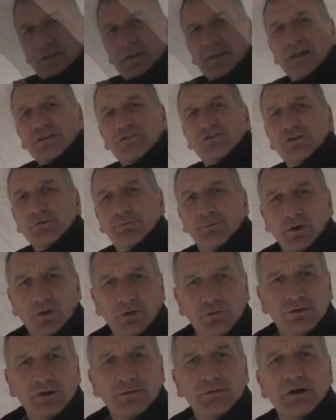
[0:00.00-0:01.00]
The next 2
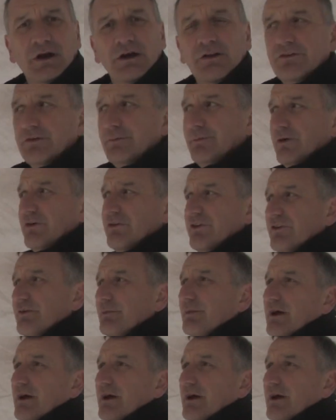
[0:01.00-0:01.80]
poles I'm going to put into